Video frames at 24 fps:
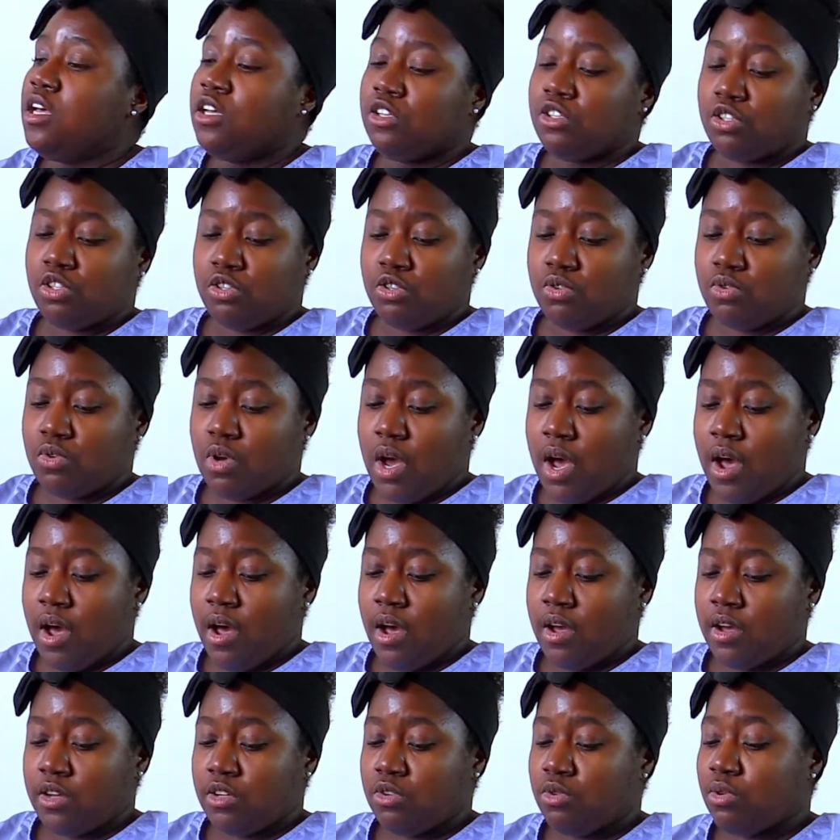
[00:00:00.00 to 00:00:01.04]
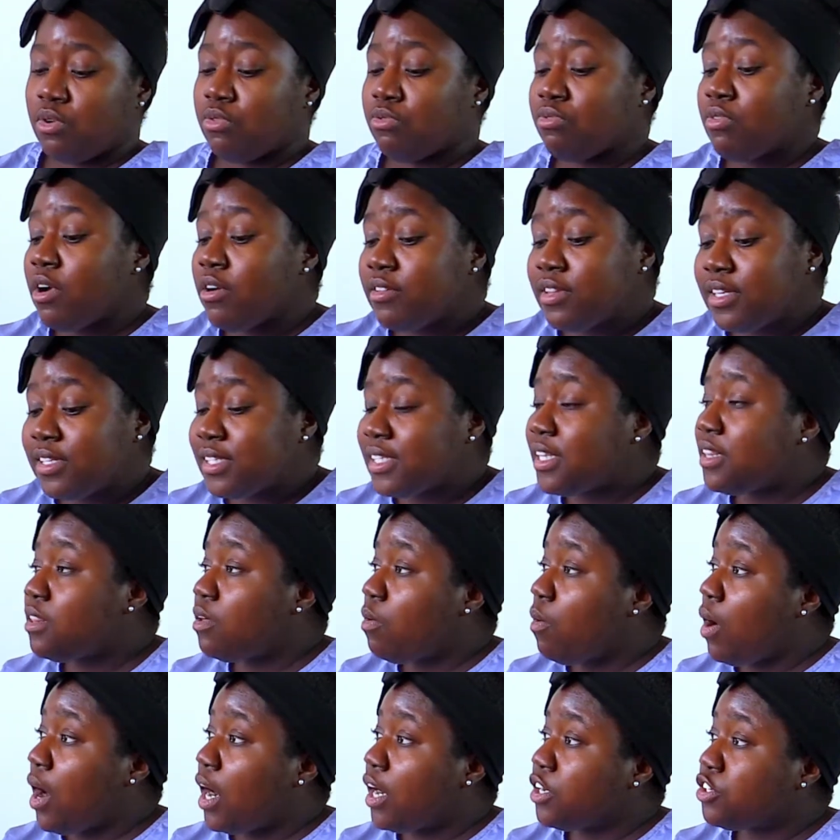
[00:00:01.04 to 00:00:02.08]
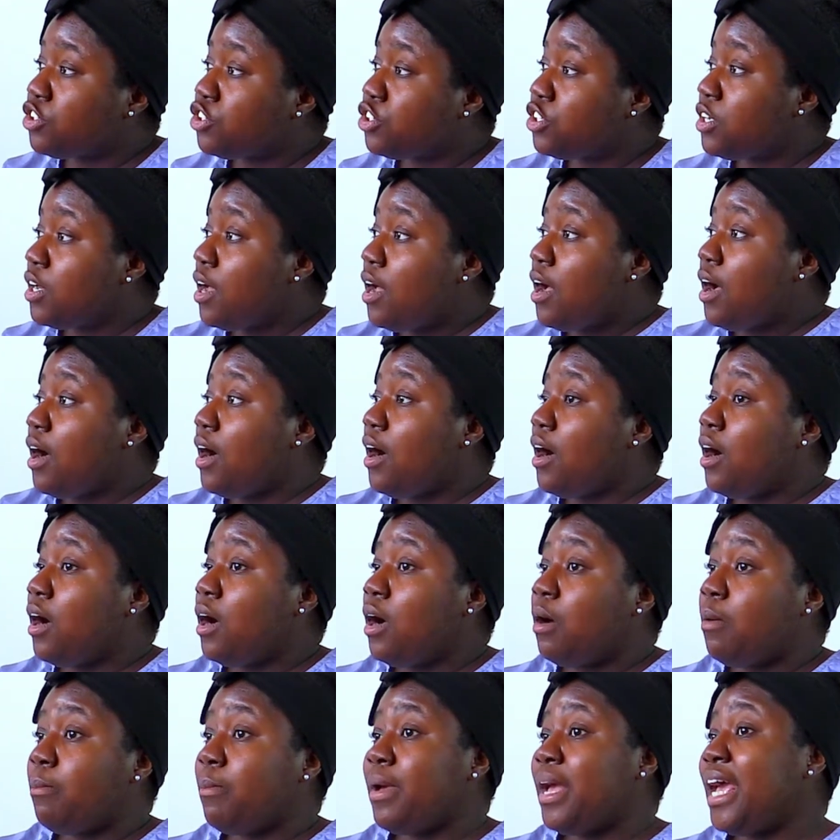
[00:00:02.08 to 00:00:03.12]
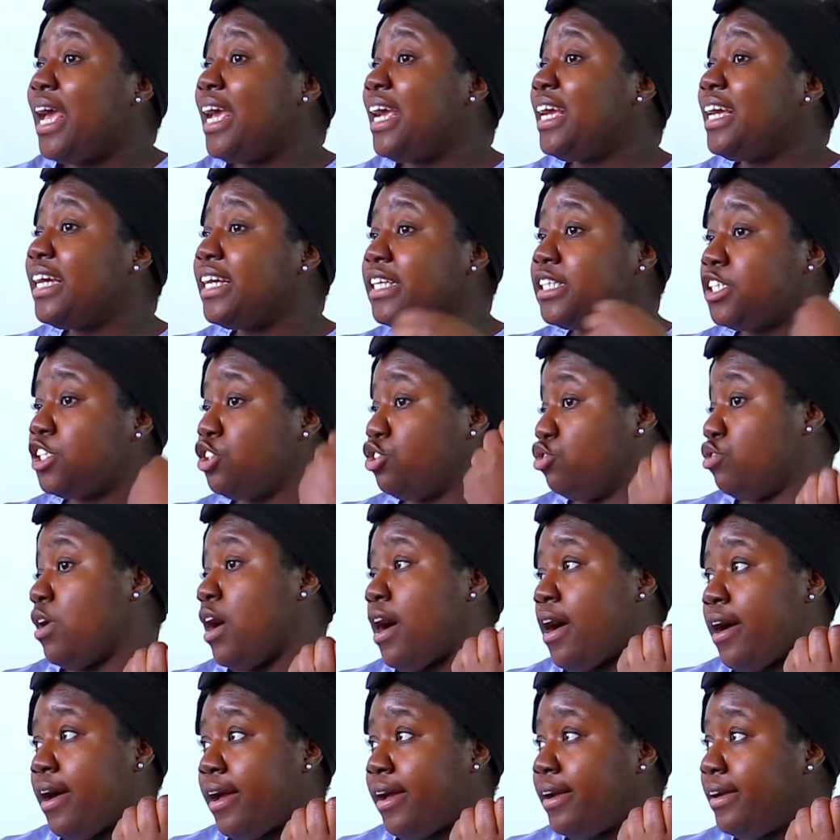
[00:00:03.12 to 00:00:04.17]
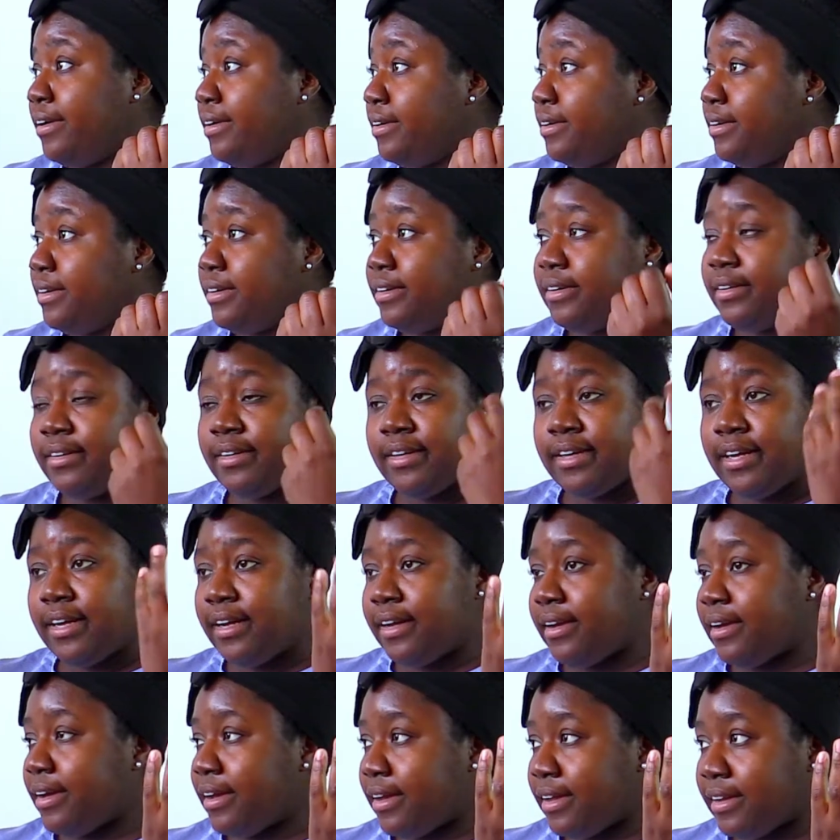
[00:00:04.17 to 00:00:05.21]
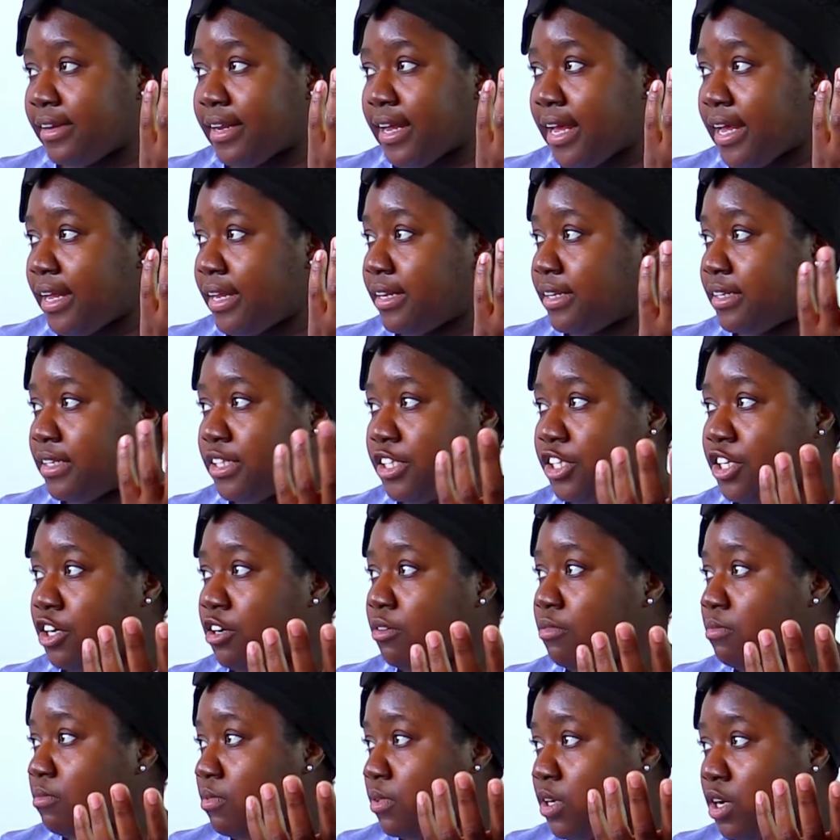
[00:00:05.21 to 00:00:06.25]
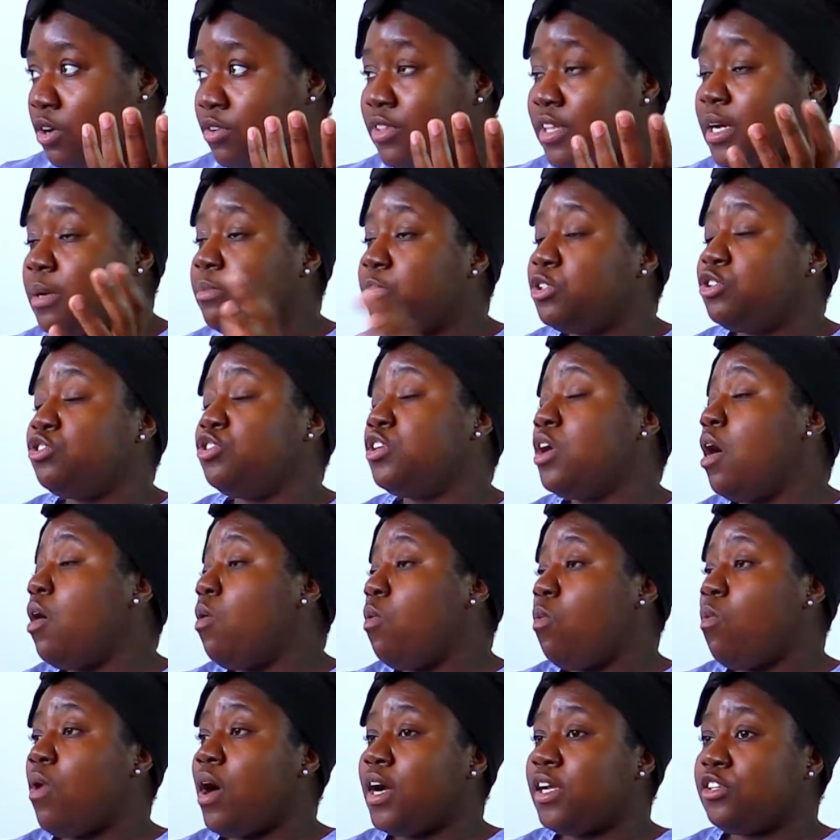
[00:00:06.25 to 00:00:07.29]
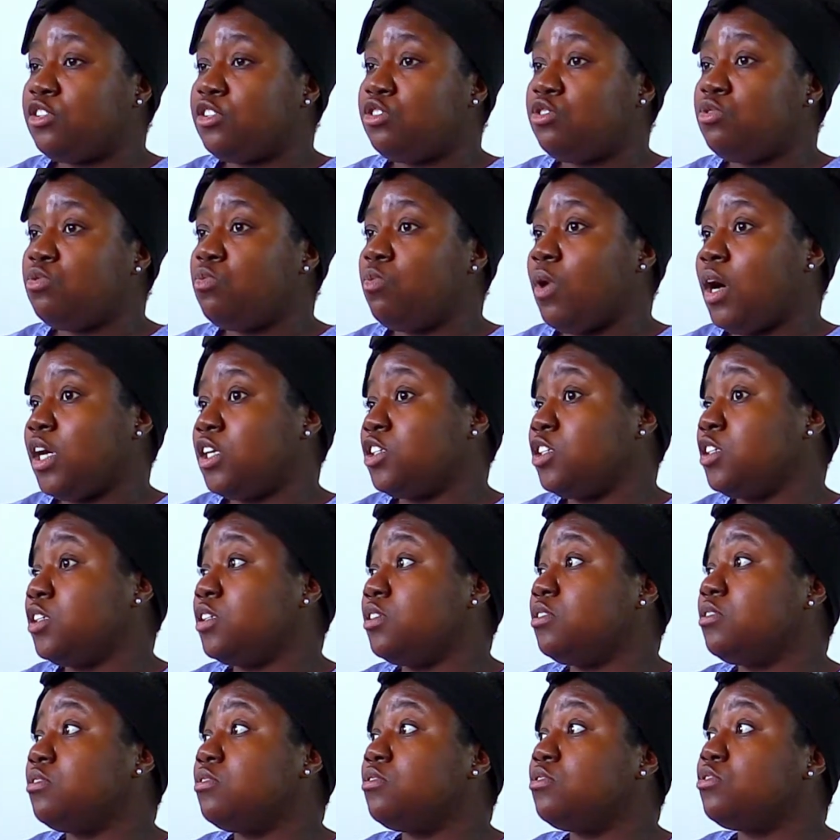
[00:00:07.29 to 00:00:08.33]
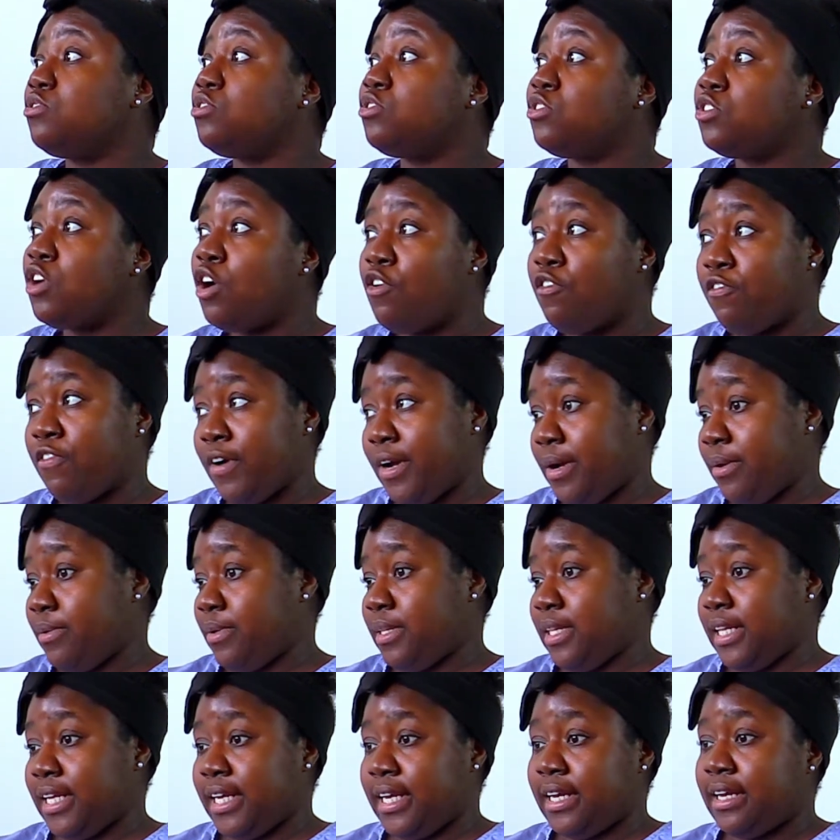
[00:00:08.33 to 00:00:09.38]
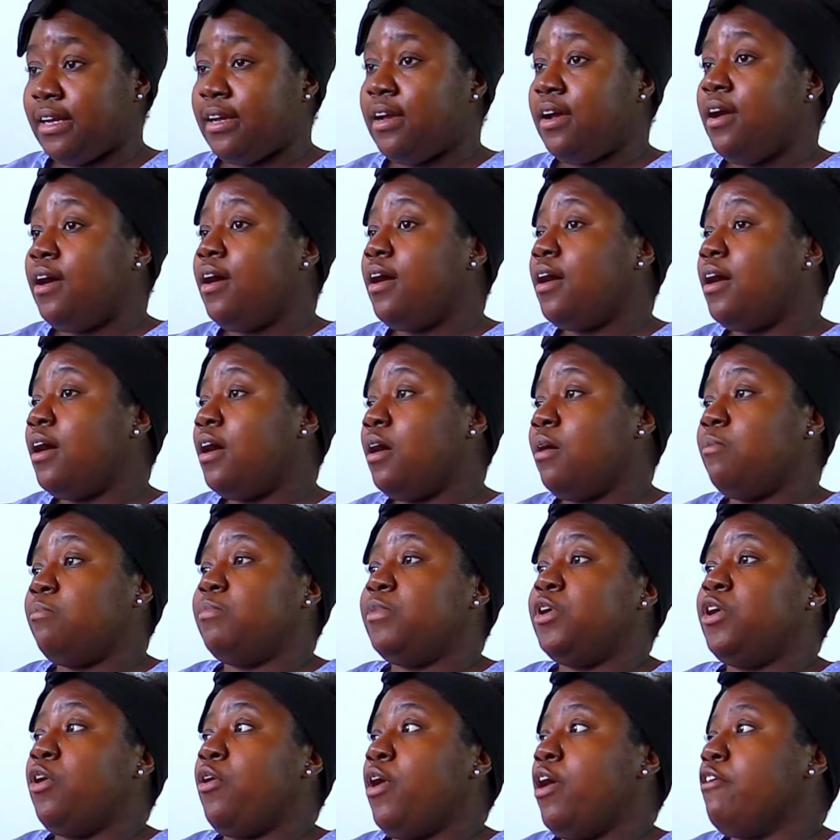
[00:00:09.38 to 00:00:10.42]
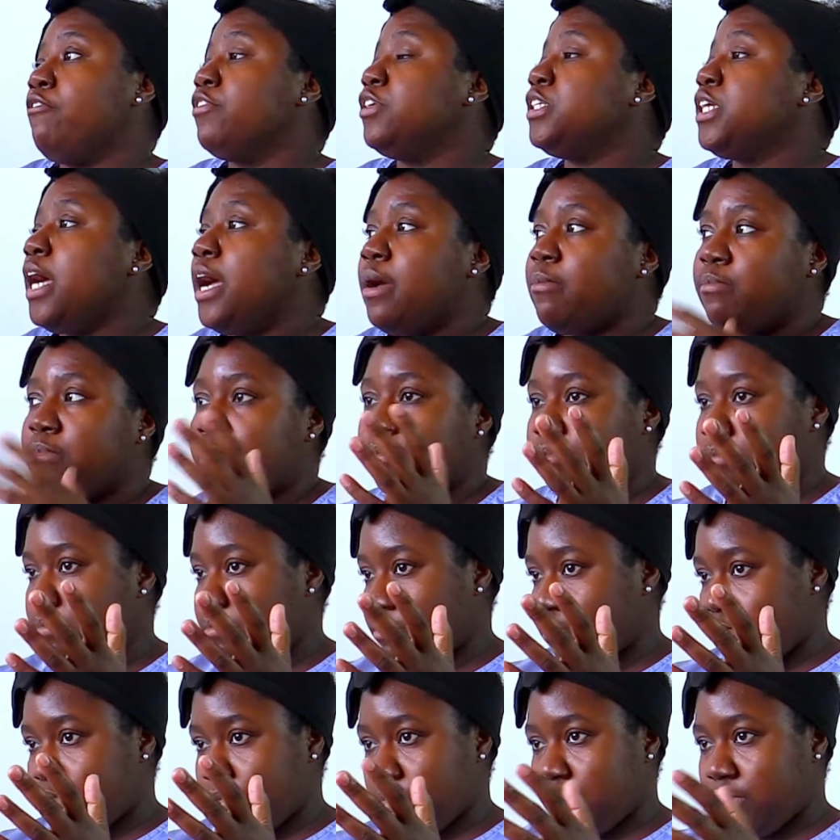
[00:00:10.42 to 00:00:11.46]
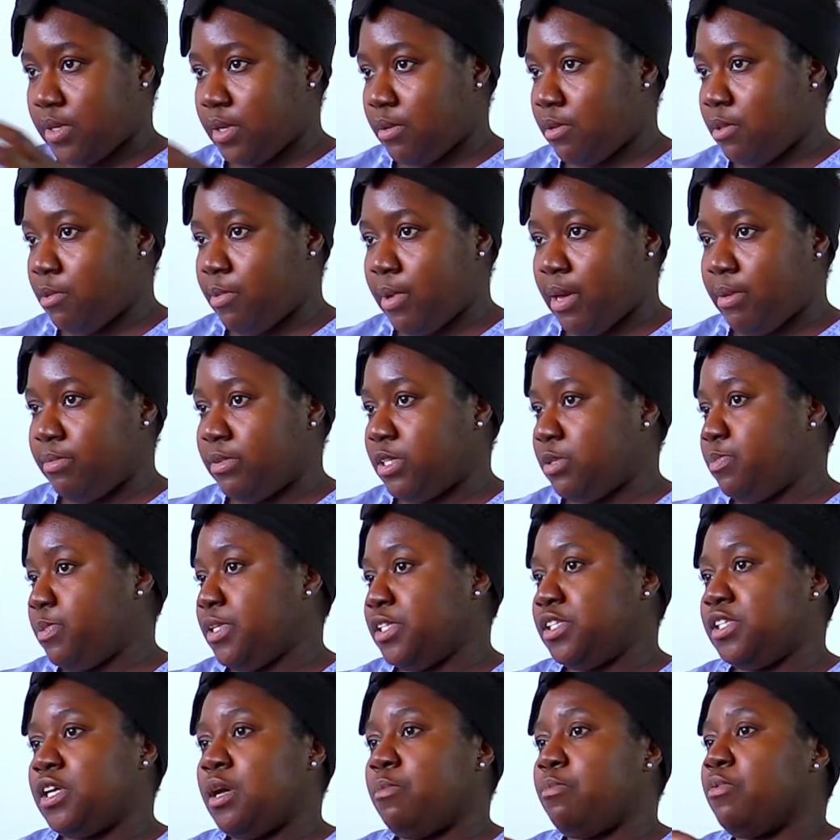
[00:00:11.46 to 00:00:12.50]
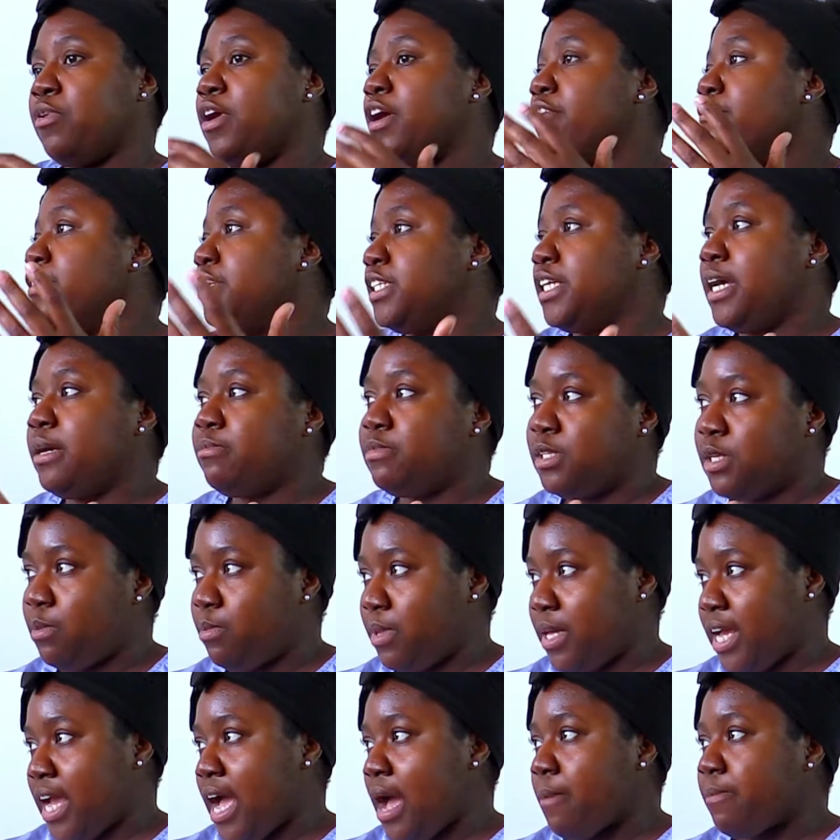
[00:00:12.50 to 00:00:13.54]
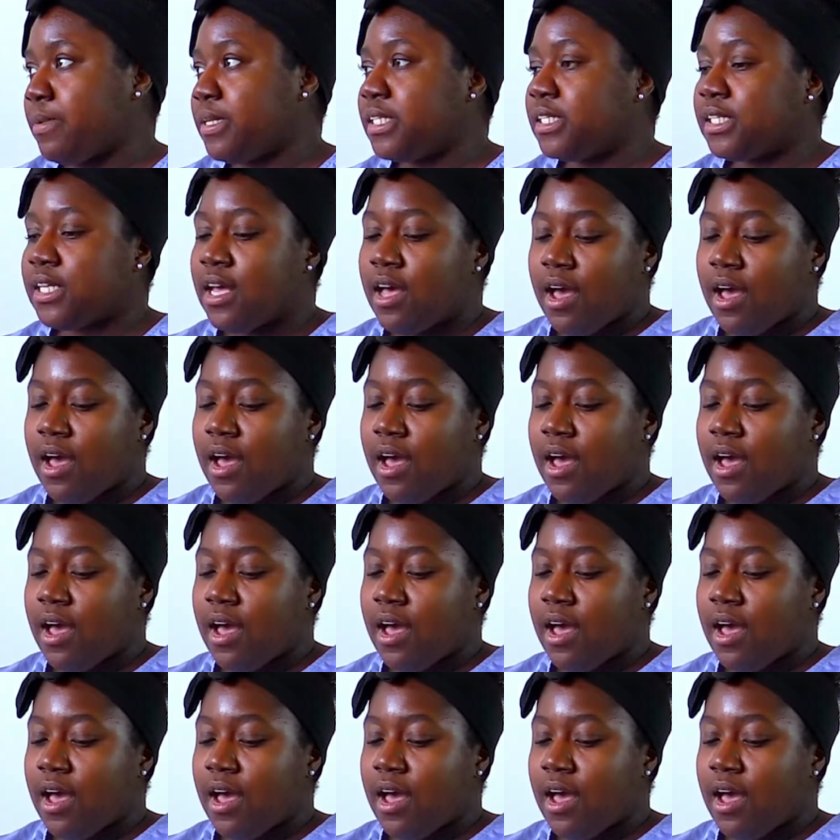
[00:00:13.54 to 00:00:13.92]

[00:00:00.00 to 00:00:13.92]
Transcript: So you can throw this in the wash, hang it to dry, and go there, but you don't want to wash it so frequently, every time the baby spits up or every time something happens.